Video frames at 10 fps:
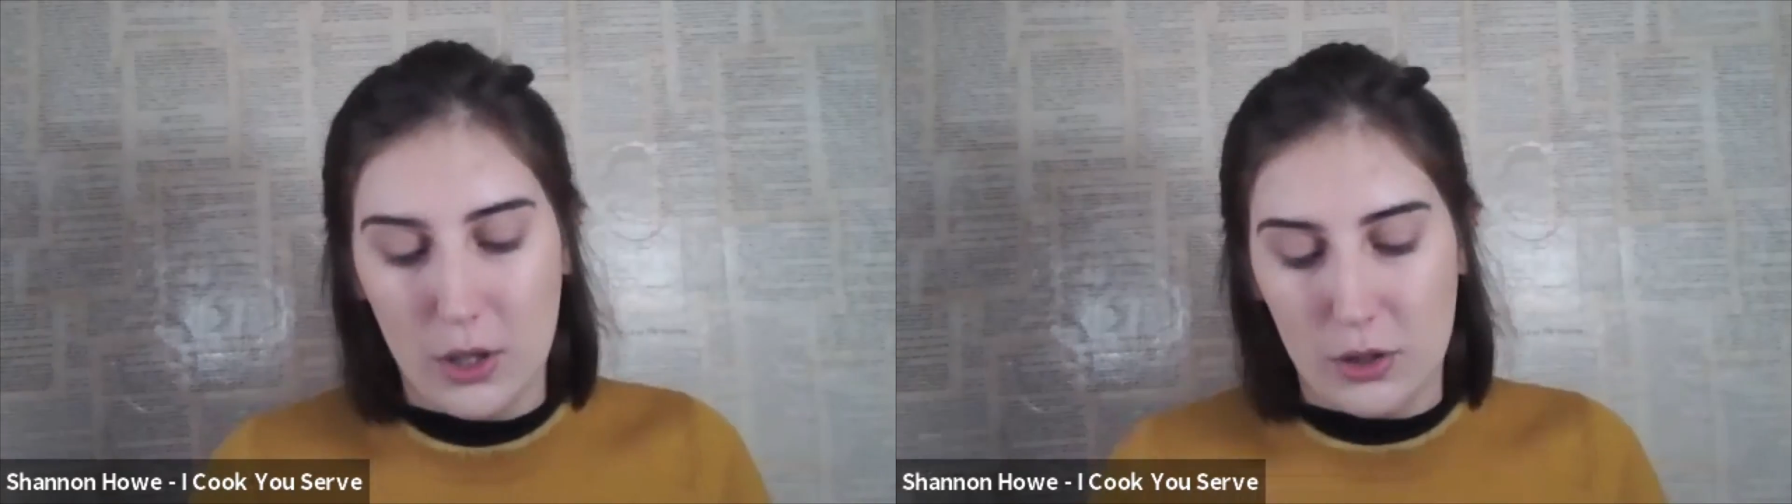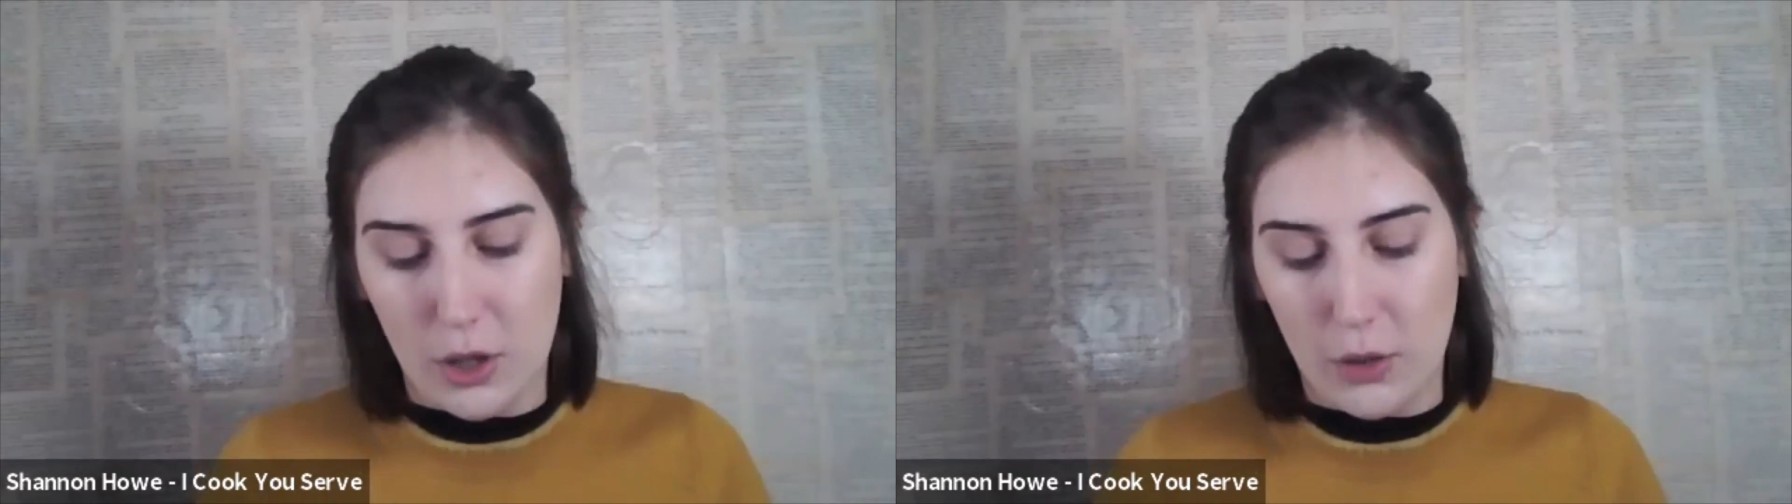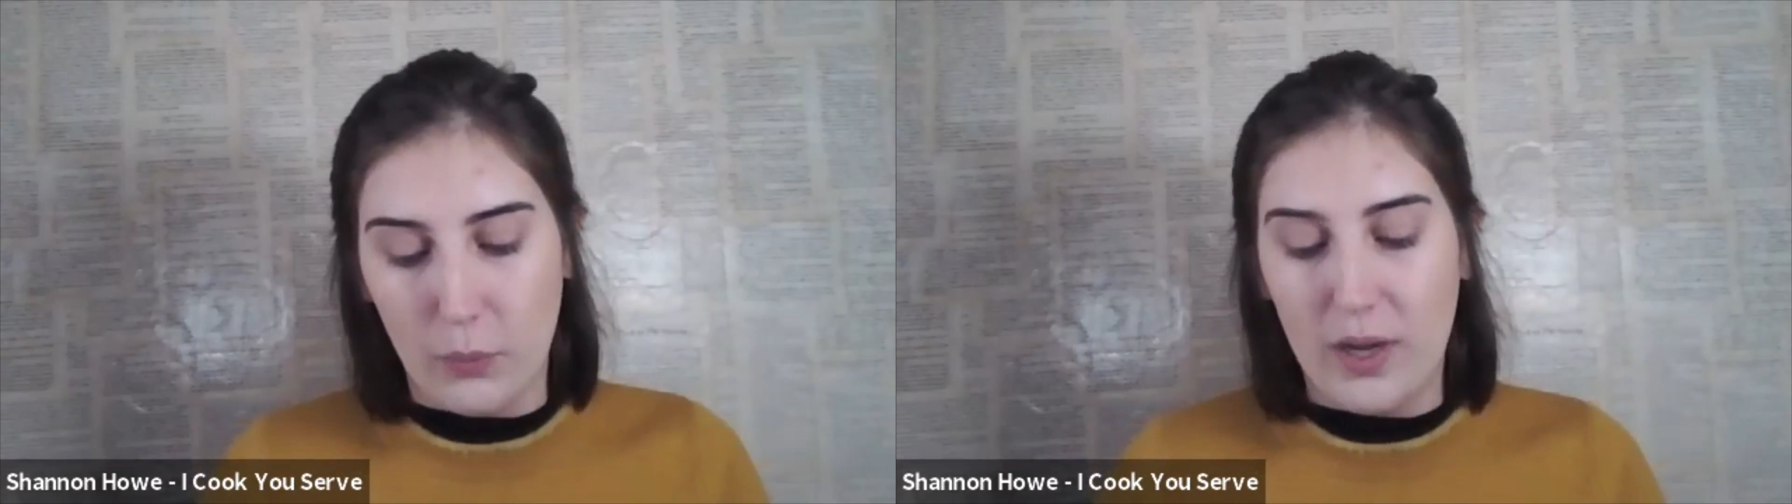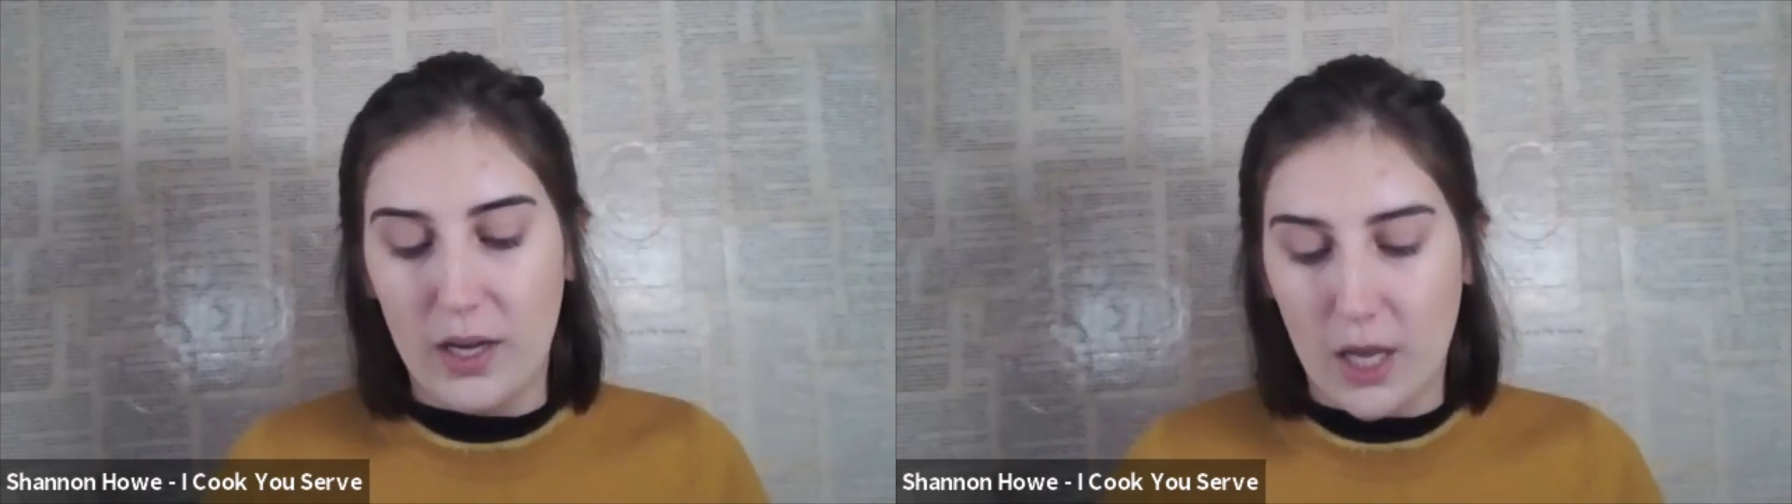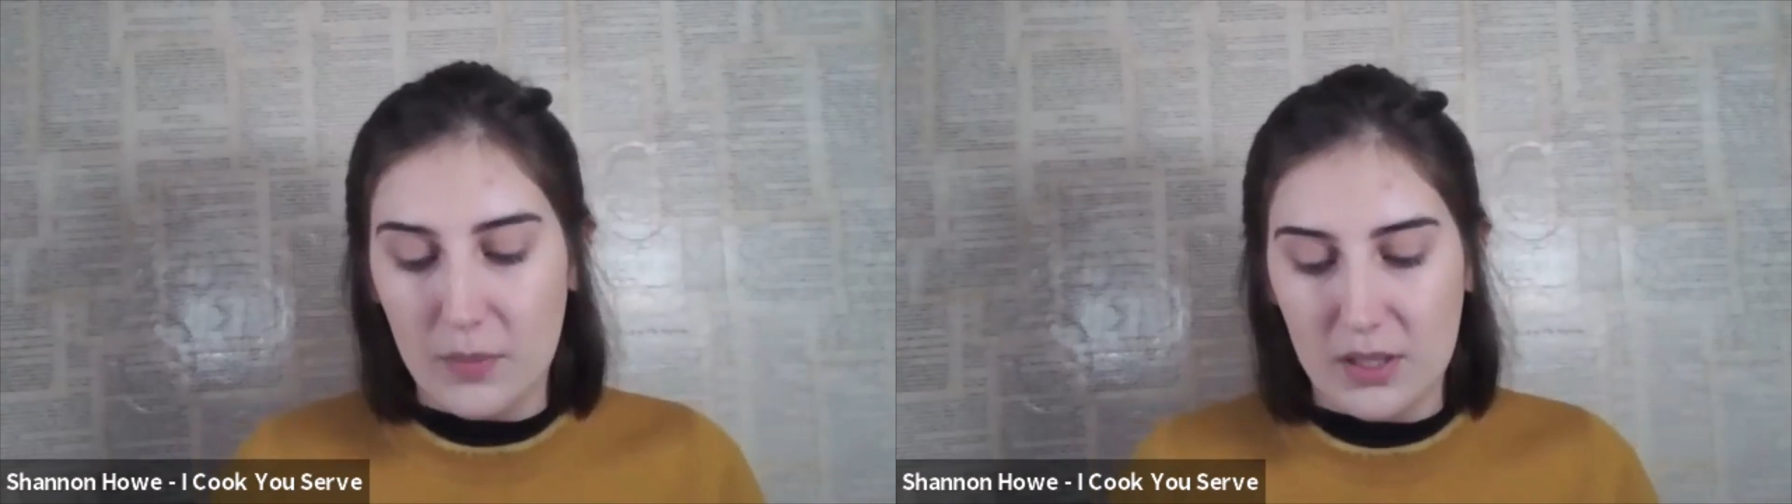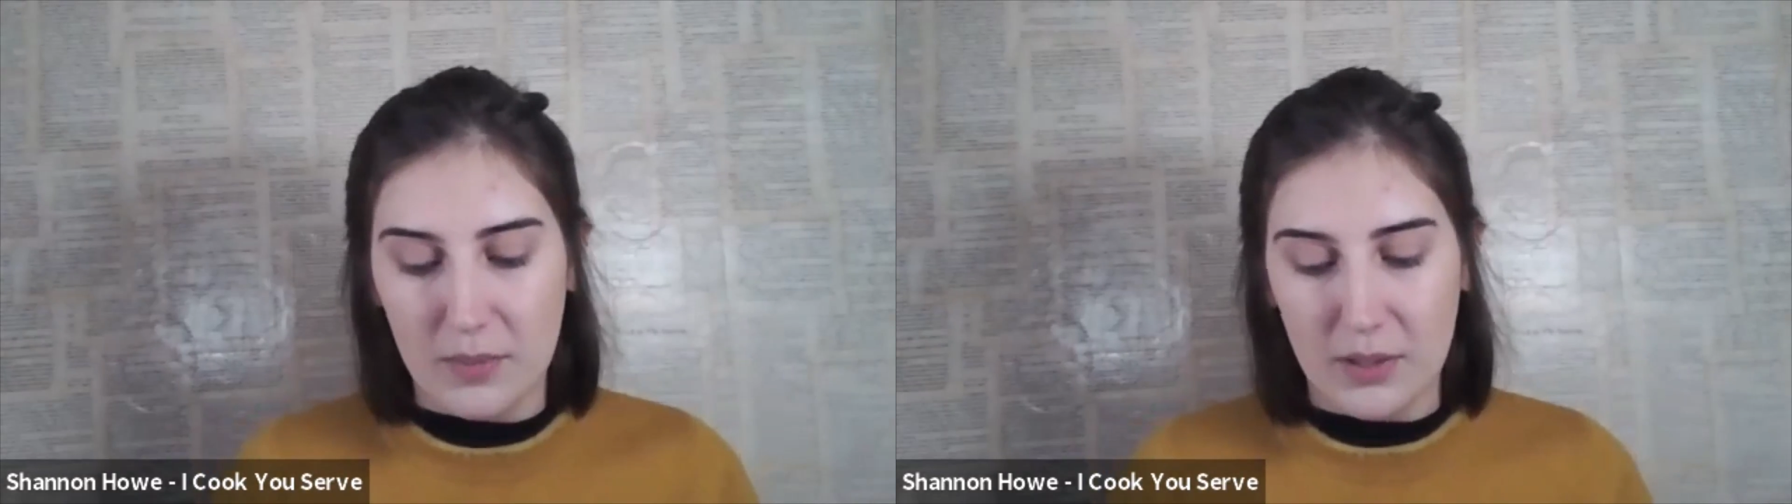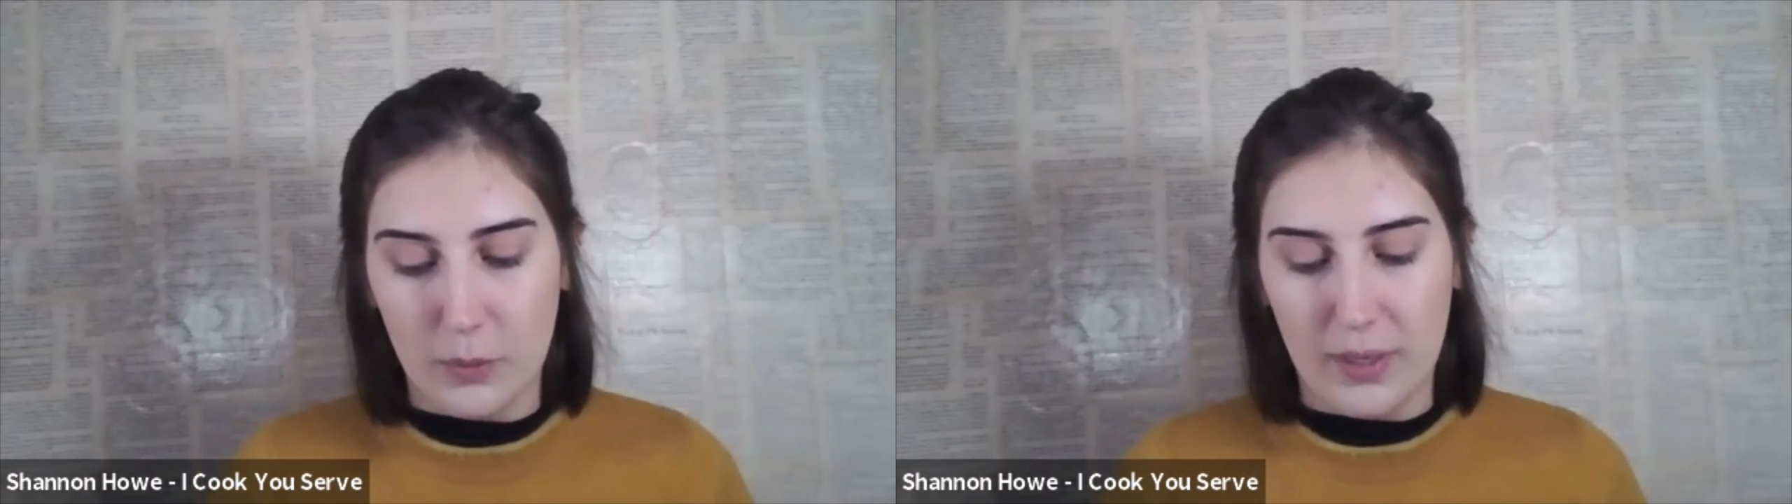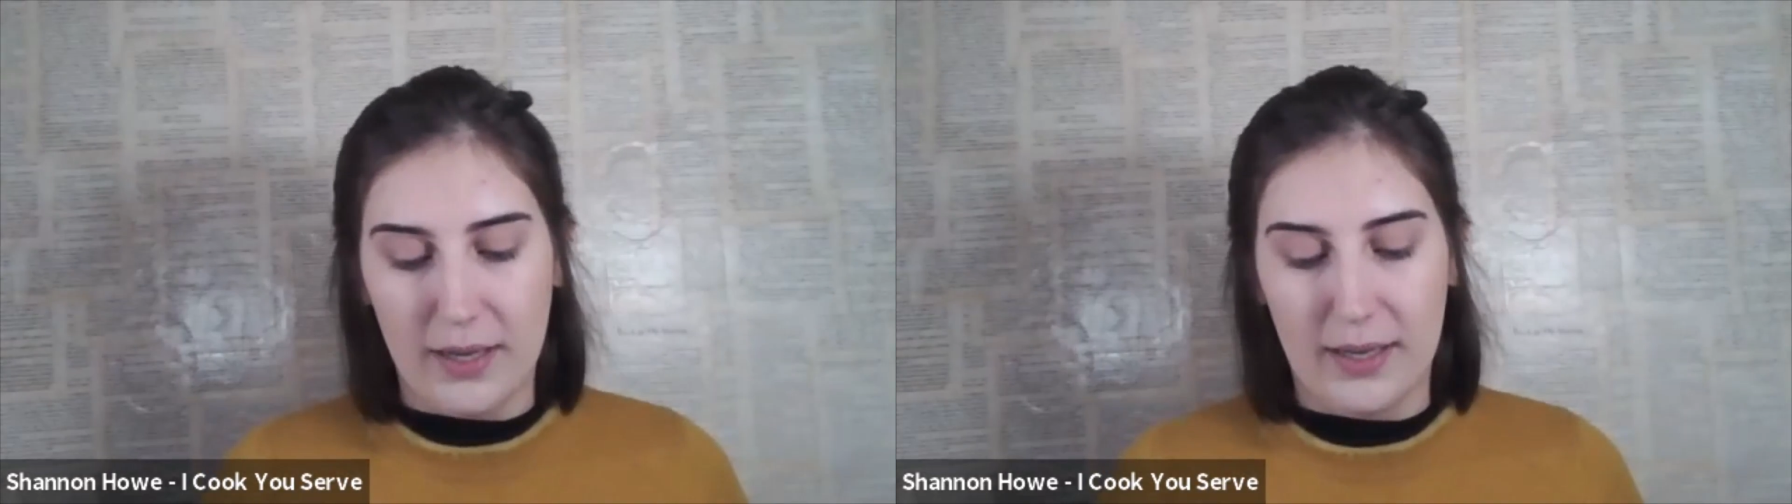So when it comes to meal
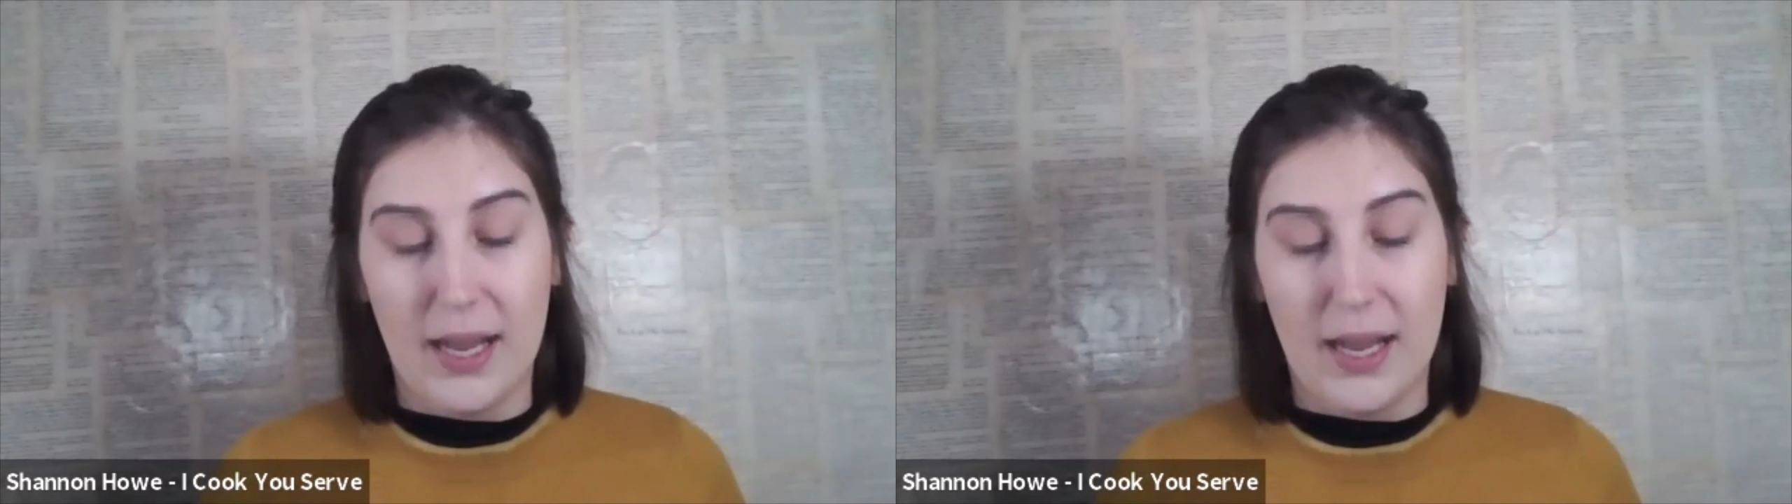planning,